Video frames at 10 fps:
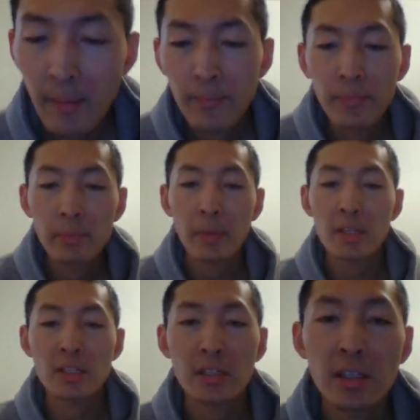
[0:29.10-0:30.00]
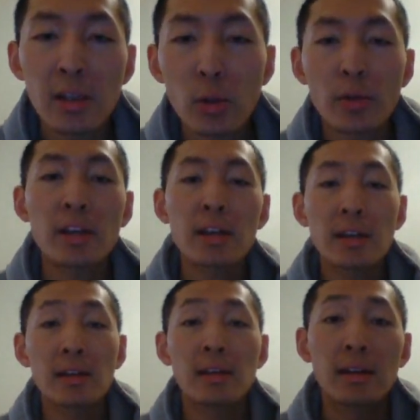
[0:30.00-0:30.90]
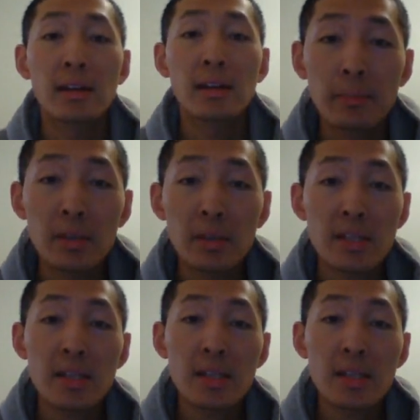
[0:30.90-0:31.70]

based in Kelowna, BC,